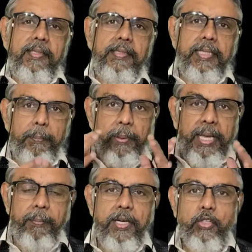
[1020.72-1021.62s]
The
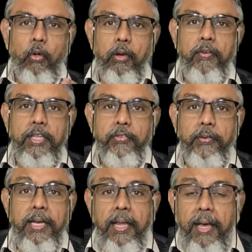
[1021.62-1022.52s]
blamers always
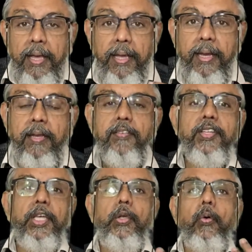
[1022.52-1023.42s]
feel
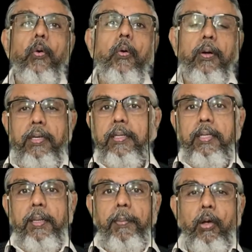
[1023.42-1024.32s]
insecure
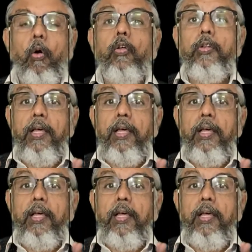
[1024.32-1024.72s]
because